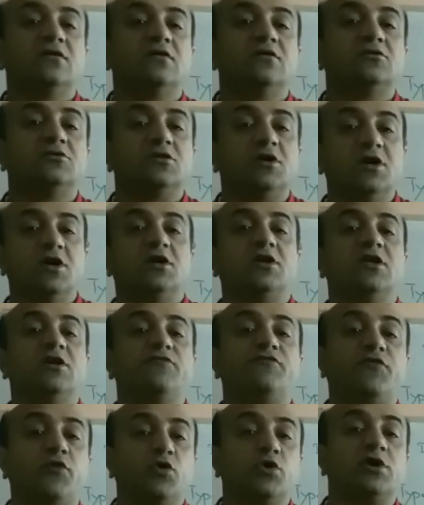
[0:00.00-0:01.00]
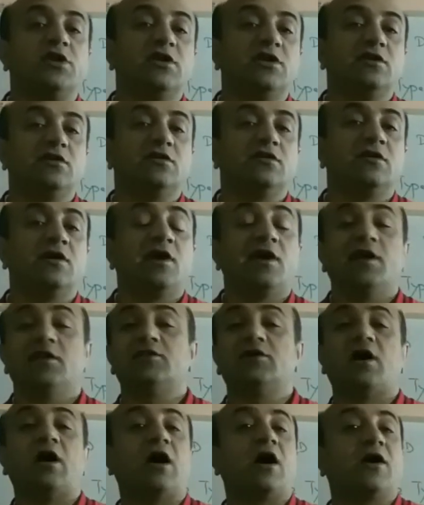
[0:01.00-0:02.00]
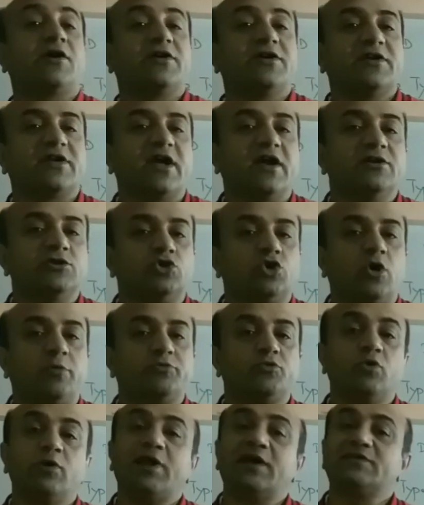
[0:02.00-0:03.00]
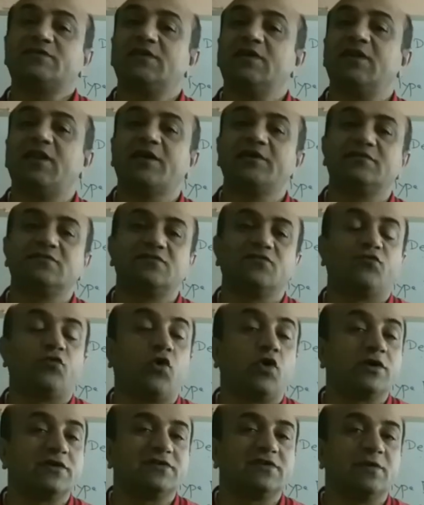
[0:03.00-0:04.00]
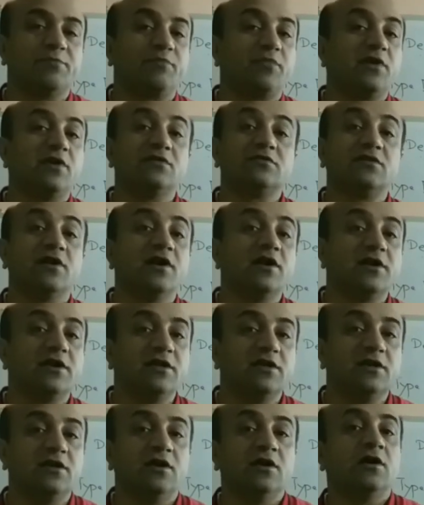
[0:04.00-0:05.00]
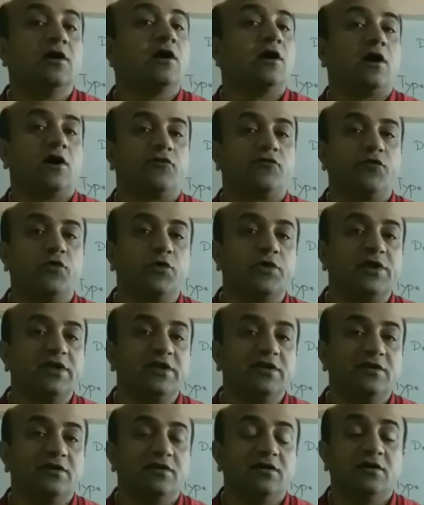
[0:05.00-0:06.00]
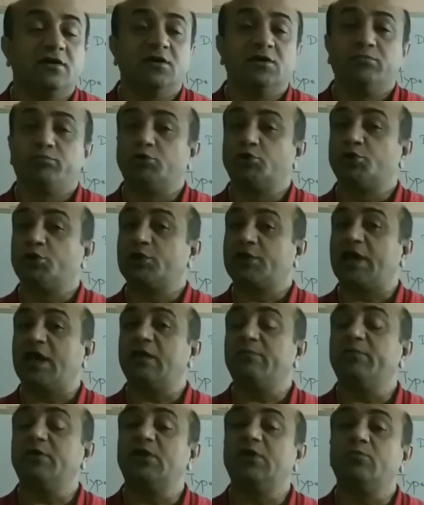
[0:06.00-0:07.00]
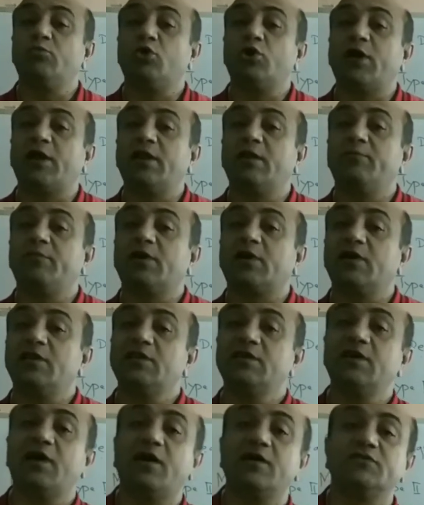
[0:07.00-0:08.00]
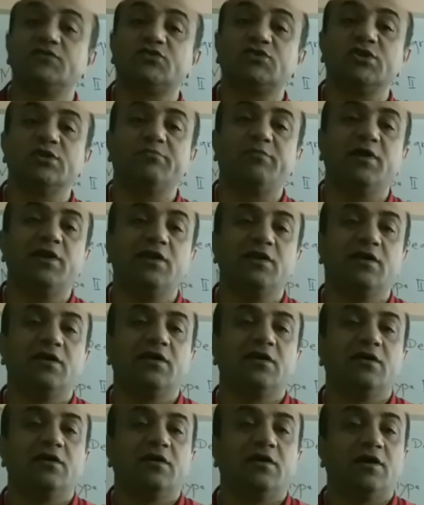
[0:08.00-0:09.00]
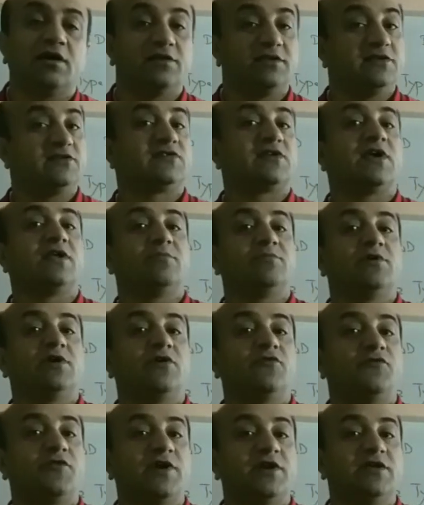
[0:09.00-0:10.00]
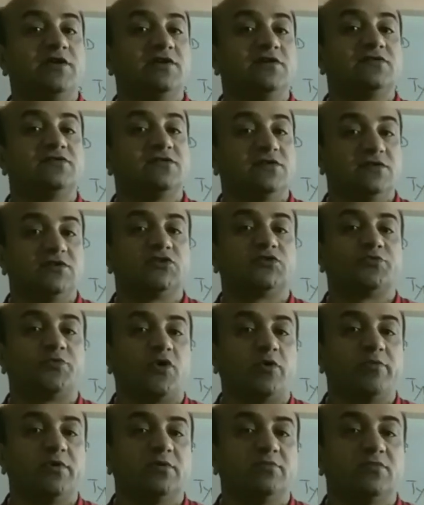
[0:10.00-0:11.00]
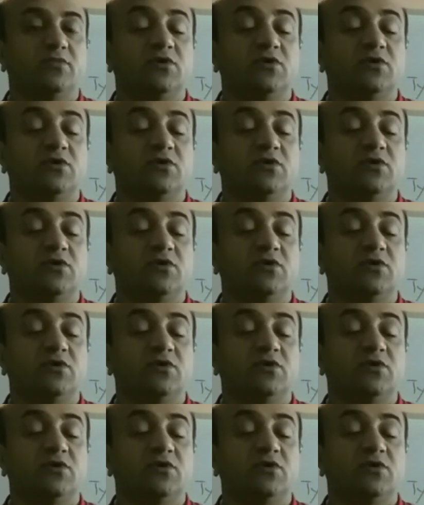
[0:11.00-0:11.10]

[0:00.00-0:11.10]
30, 40, and the heart rate can drop to less than, like, for example, 30 or 40. Patient can be hemodynamically unstable, and this can be a very serious problem.